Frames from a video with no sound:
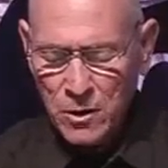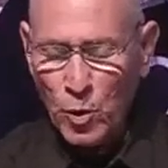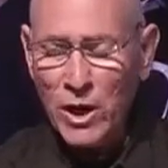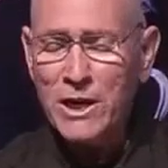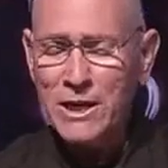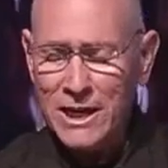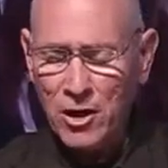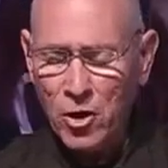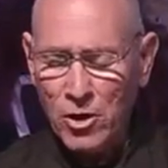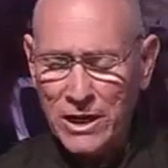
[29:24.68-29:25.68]
Willingly,
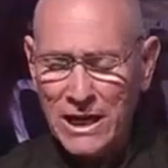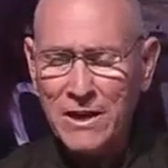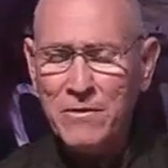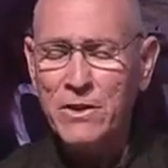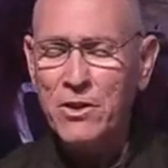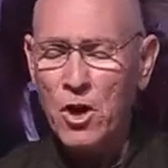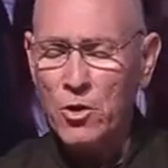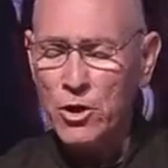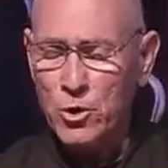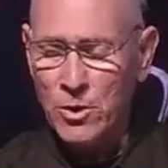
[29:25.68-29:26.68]
Lord, even though
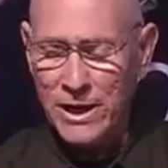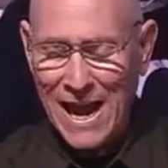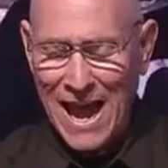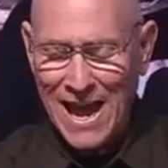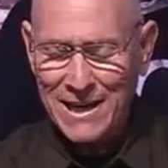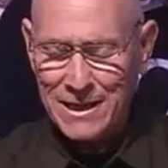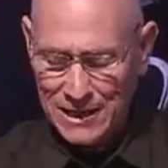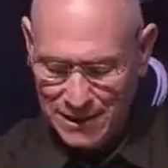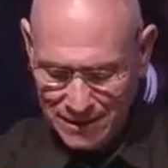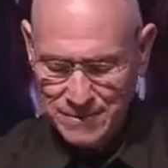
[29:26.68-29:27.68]
you were in
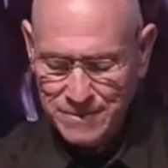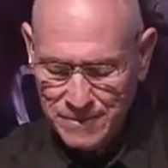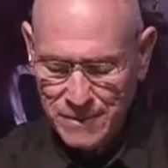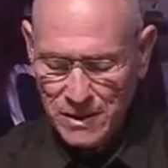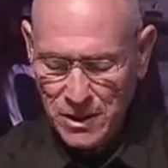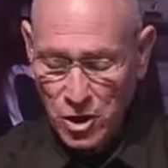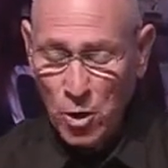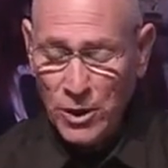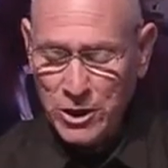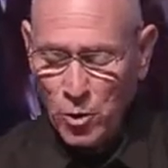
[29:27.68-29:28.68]
agony,
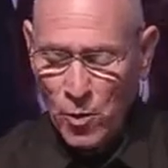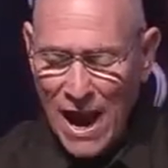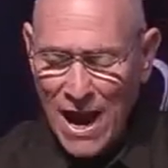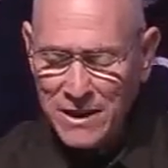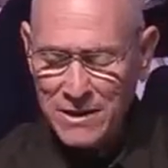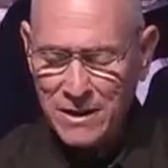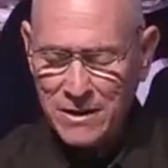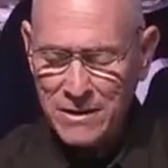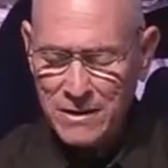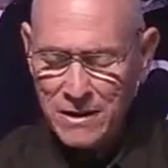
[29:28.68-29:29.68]
knowing the wrath
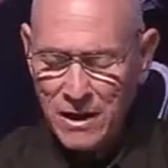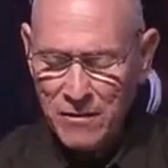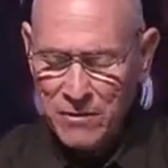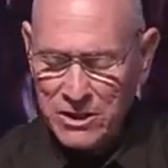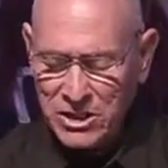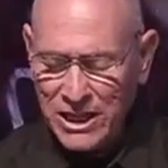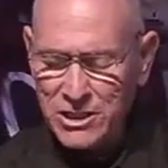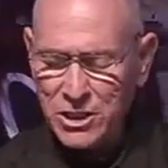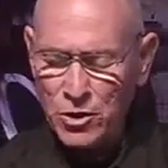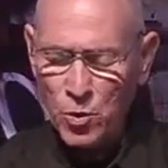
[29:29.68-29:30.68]
of the
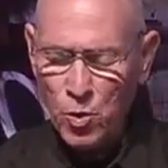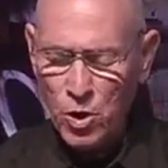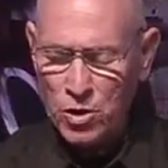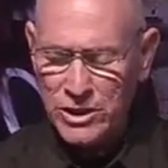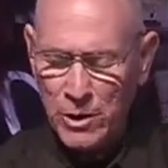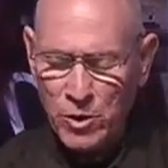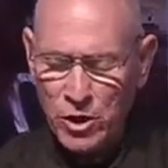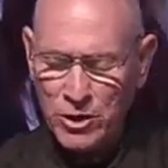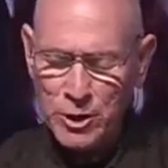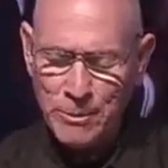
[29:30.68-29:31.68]
sins of the world that were
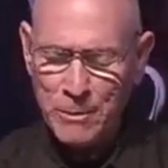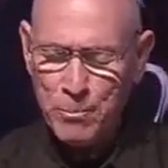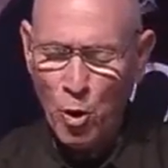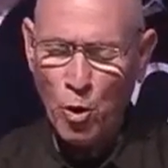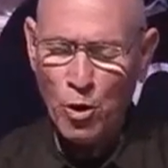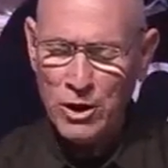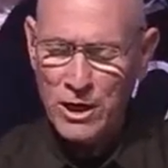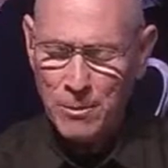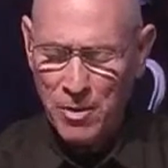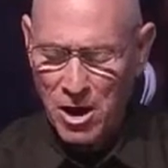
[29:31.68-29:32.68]
going to be poured
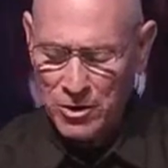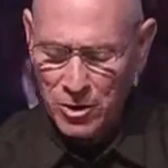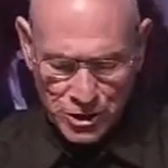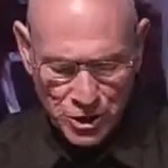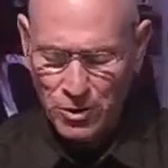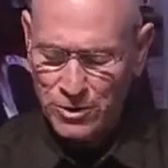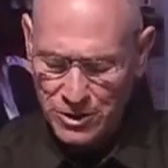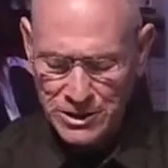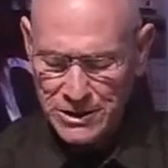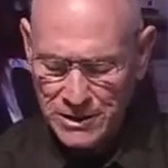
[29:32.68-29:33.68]
upon your shoulders,